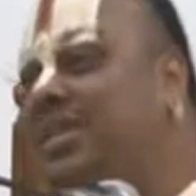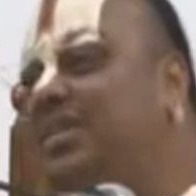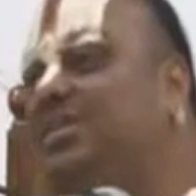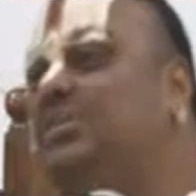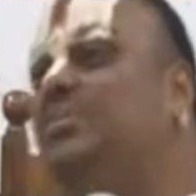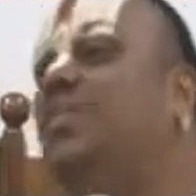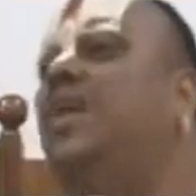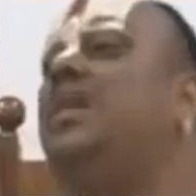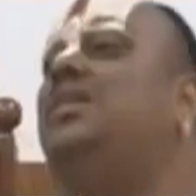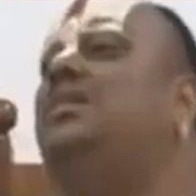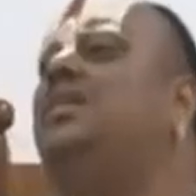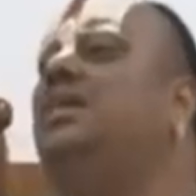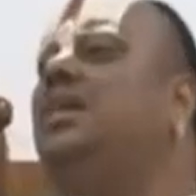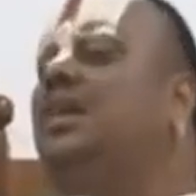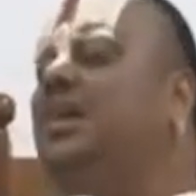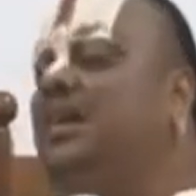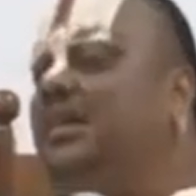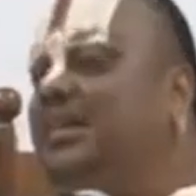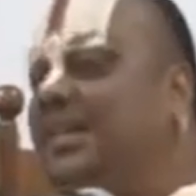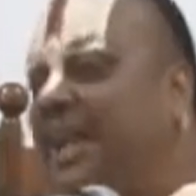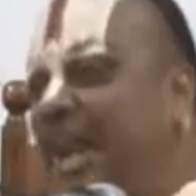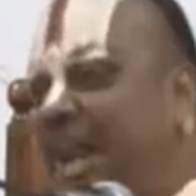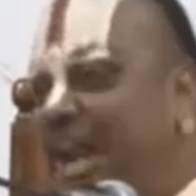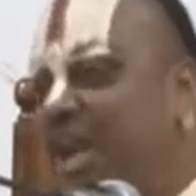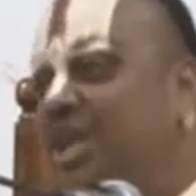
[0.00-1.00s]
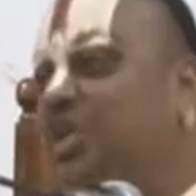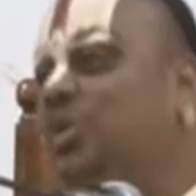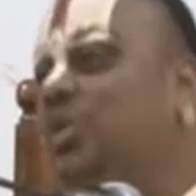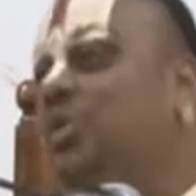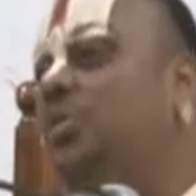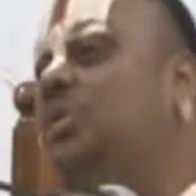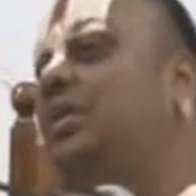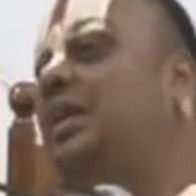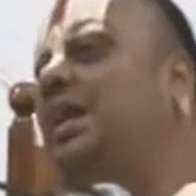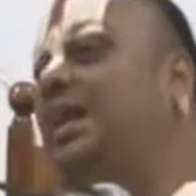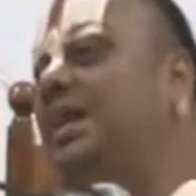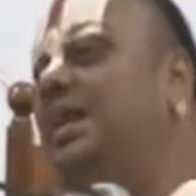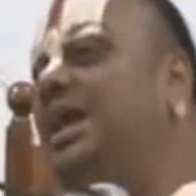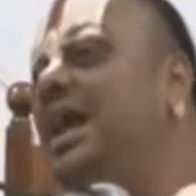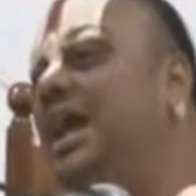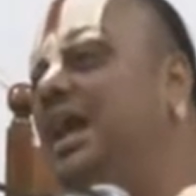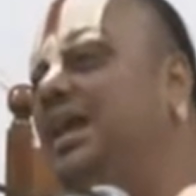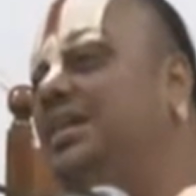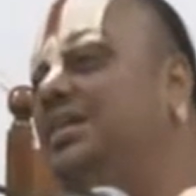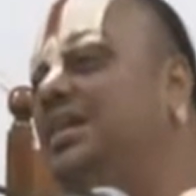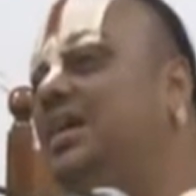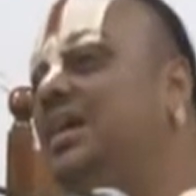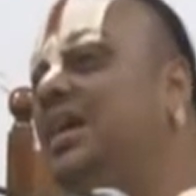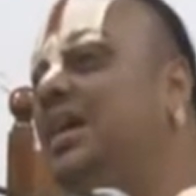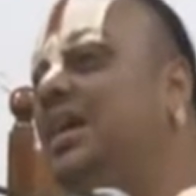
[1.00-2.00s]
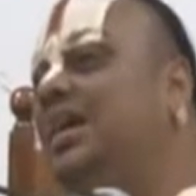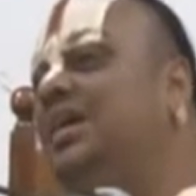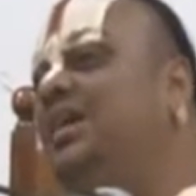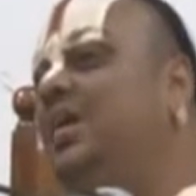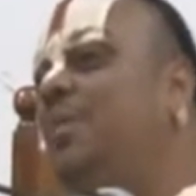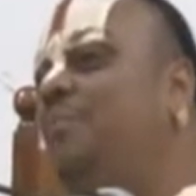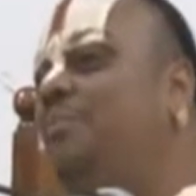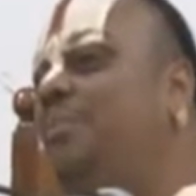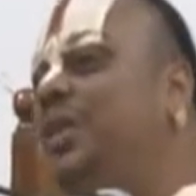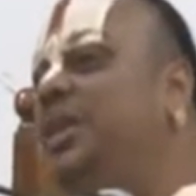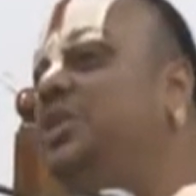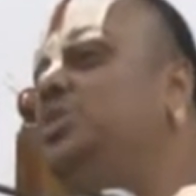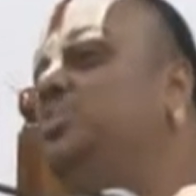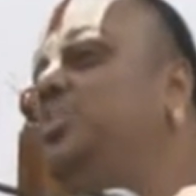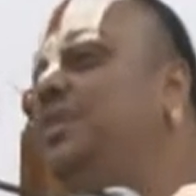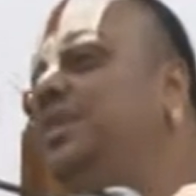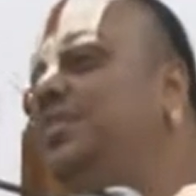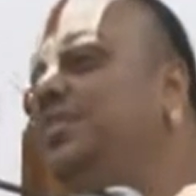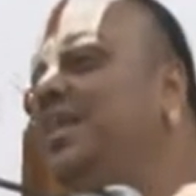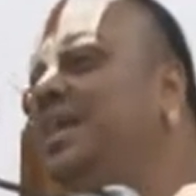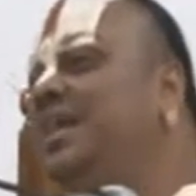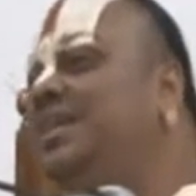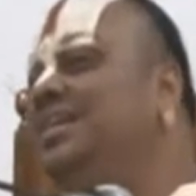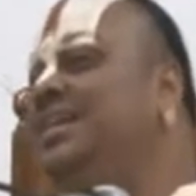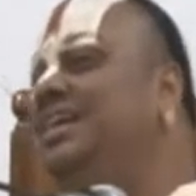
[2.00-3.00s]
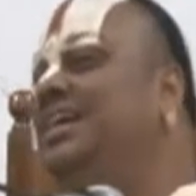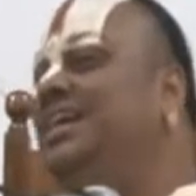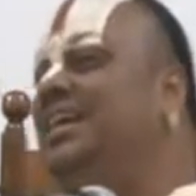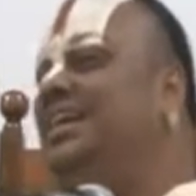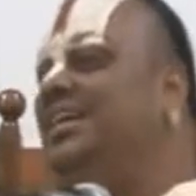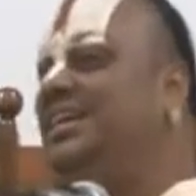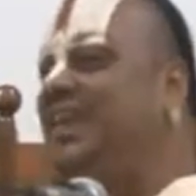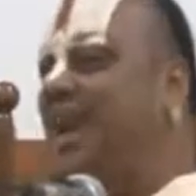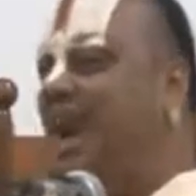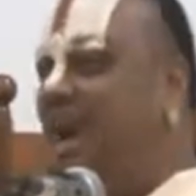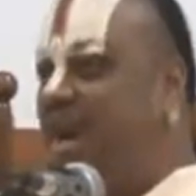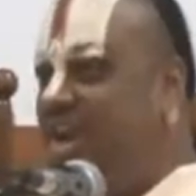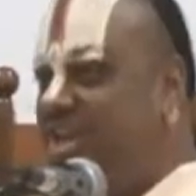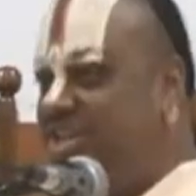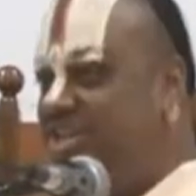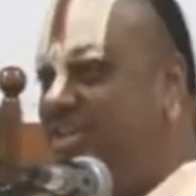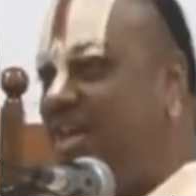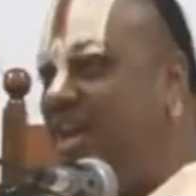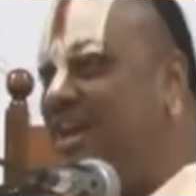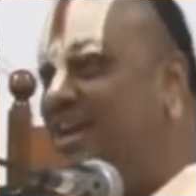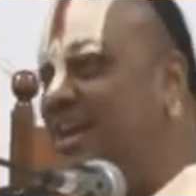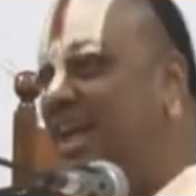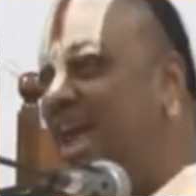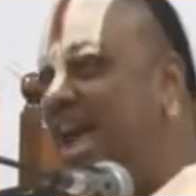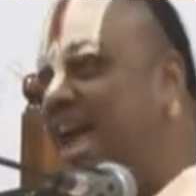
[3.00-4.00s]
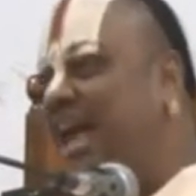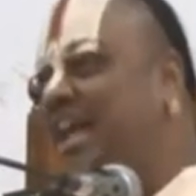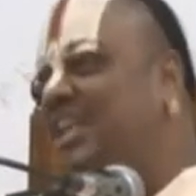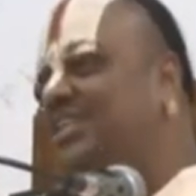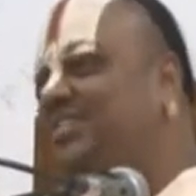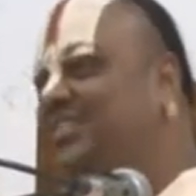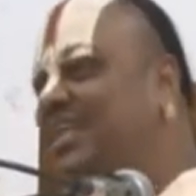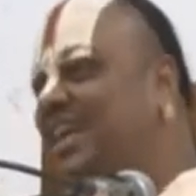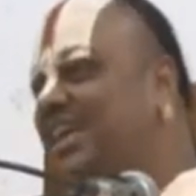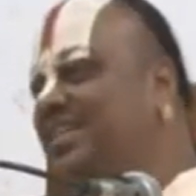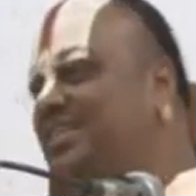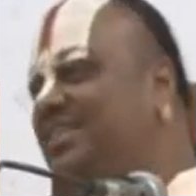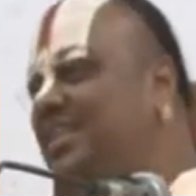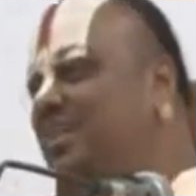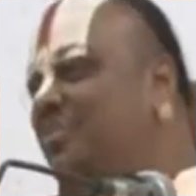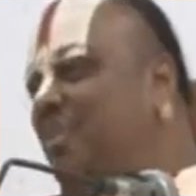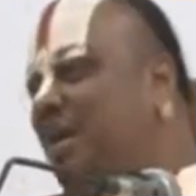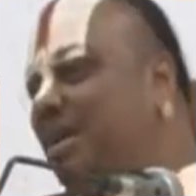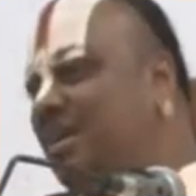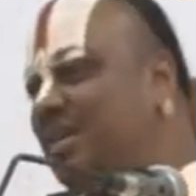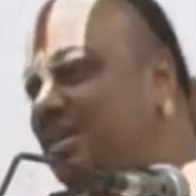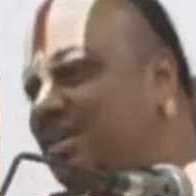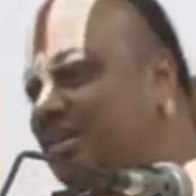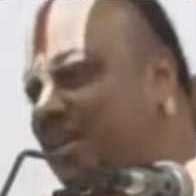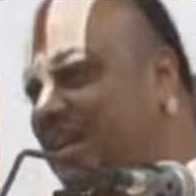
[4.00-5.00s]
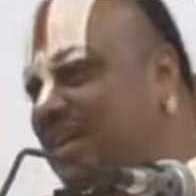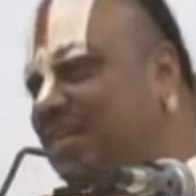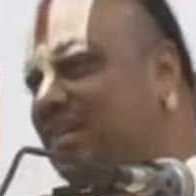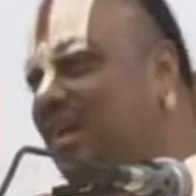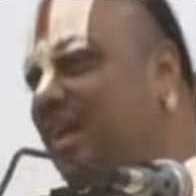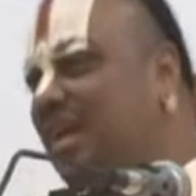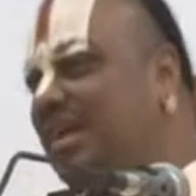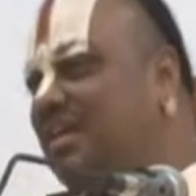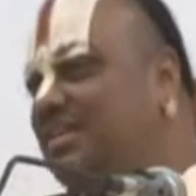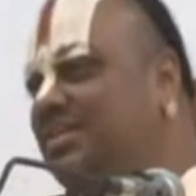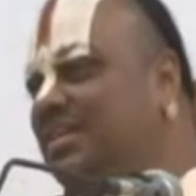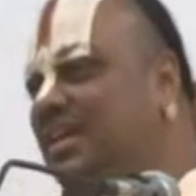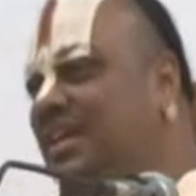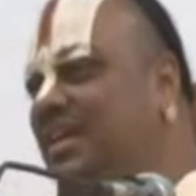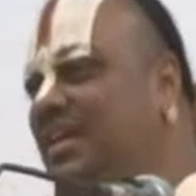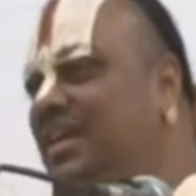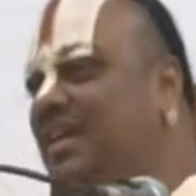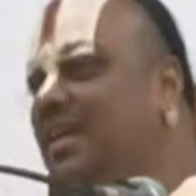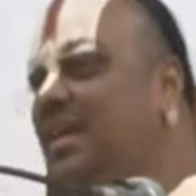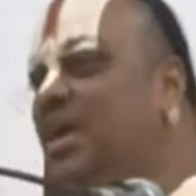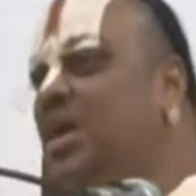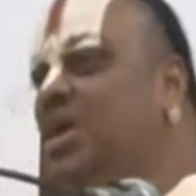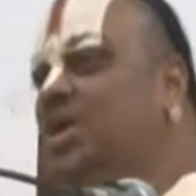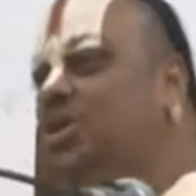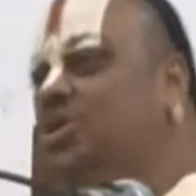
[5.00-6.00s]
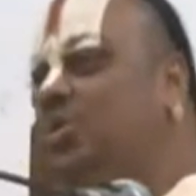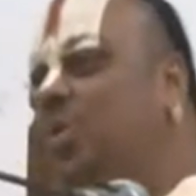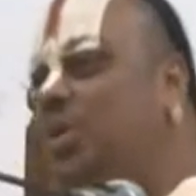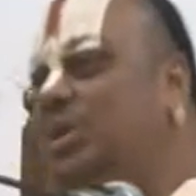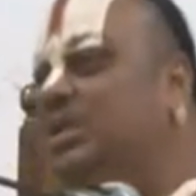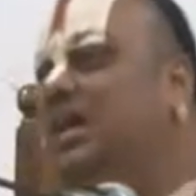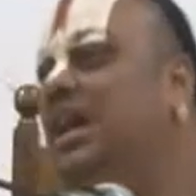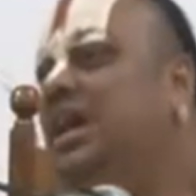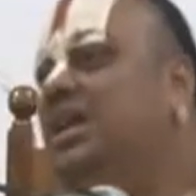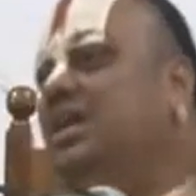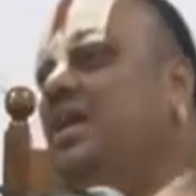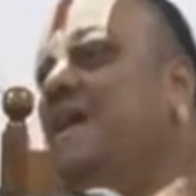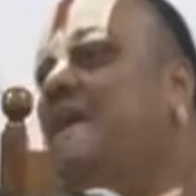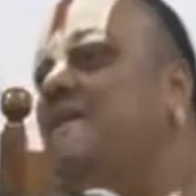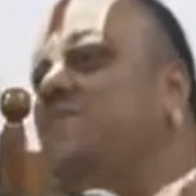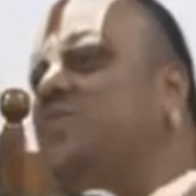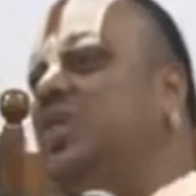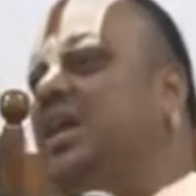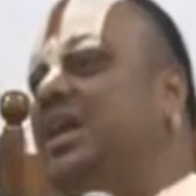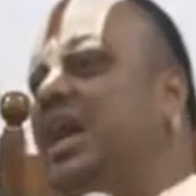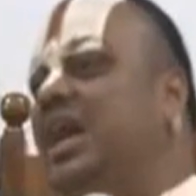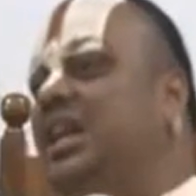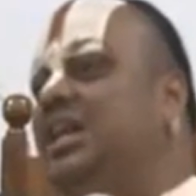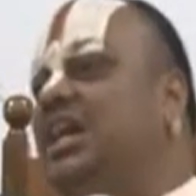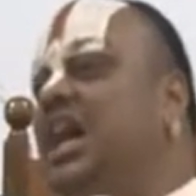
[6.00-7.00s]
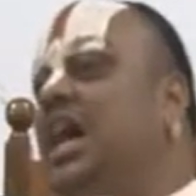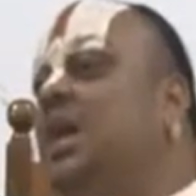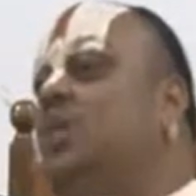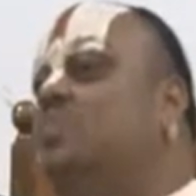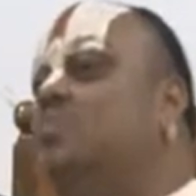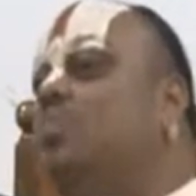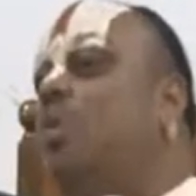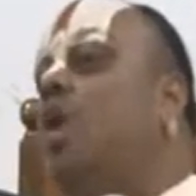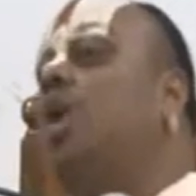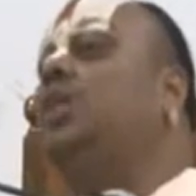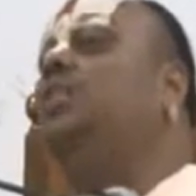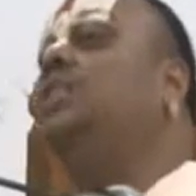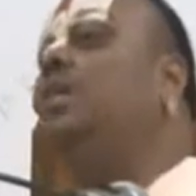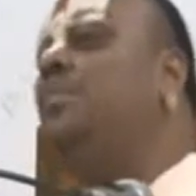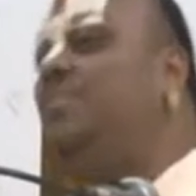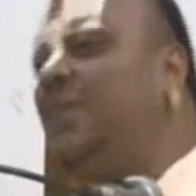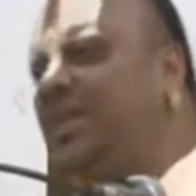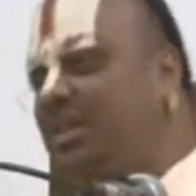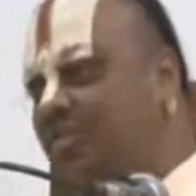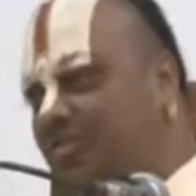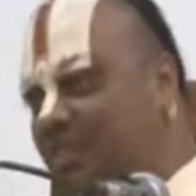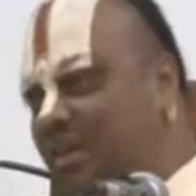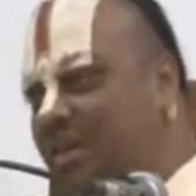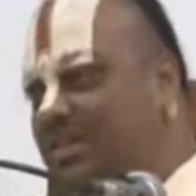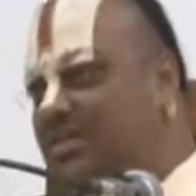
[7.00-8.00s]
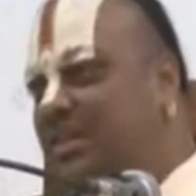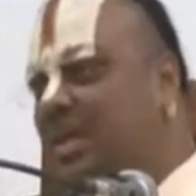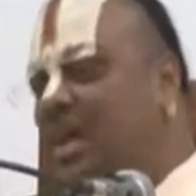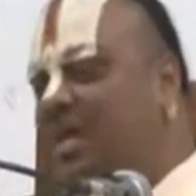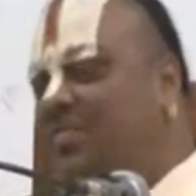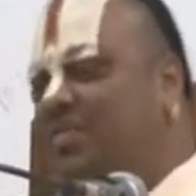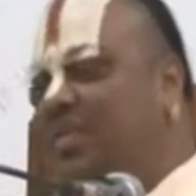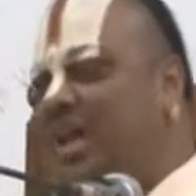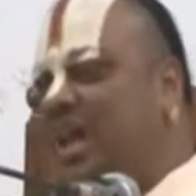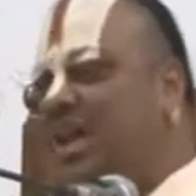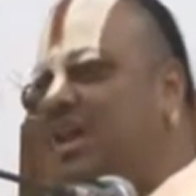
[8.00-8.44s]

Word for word: all the things. But try to create a bridge between tradition as well as the modern technology so that we can get both the benefits.